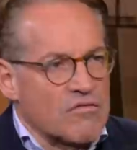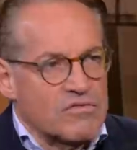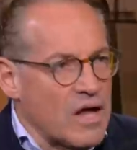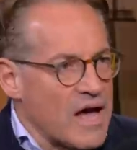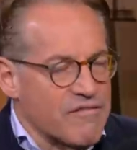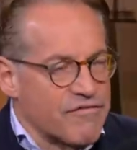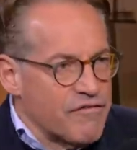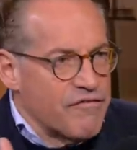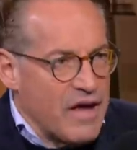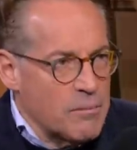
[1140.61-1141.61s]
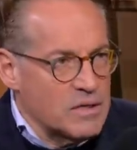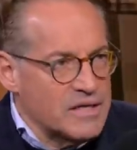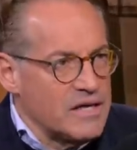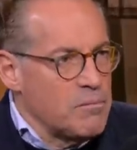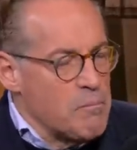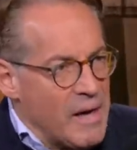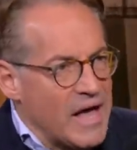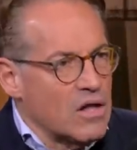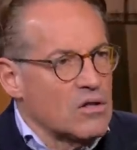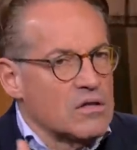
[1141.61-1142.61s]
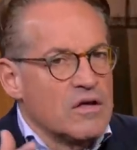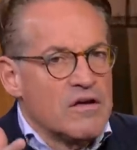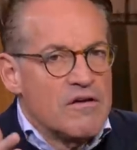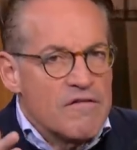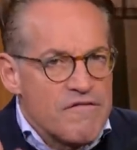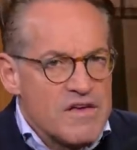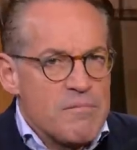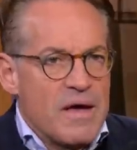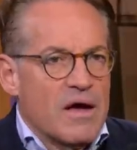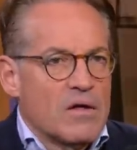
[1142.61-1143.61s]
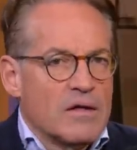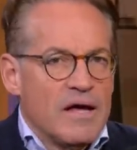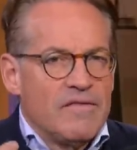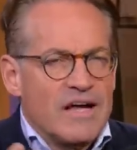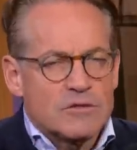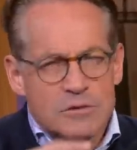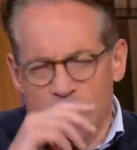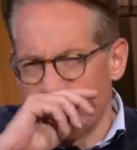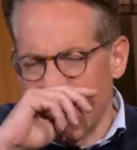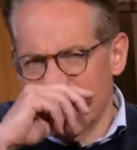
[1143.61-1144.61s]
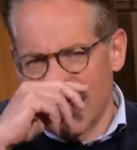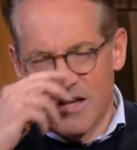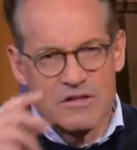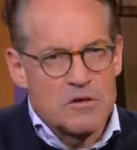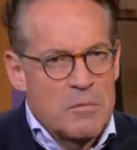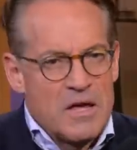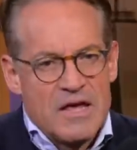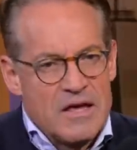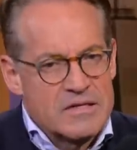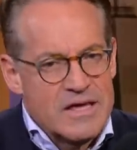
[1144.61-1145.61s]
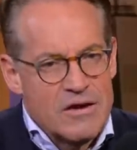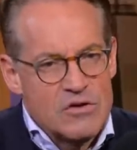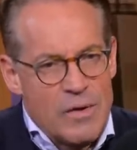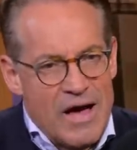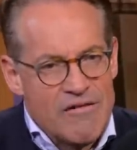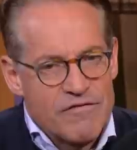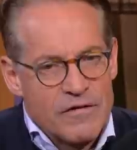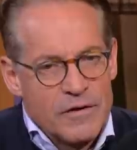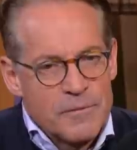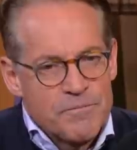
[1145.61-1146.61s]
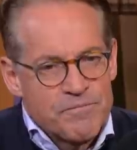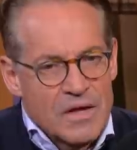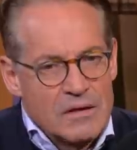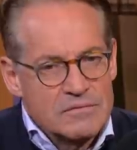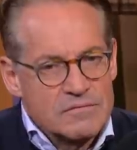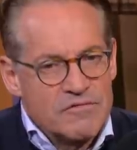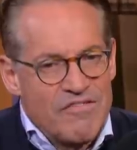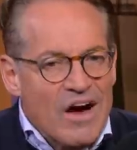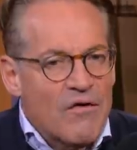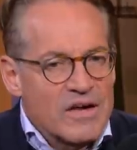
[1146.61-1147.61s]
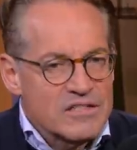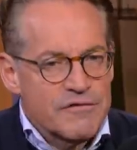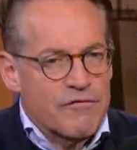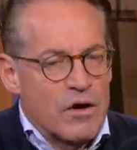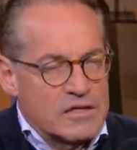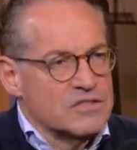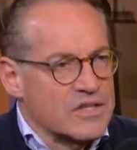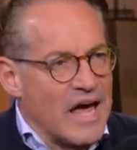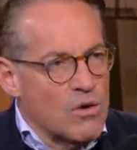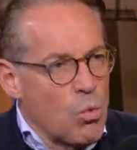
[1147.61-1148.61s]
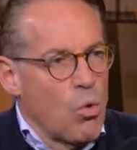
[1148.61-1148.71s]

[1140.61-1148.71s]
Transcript: of life, family, male, female. And that's what's so fascinating to me is how you have various fronts at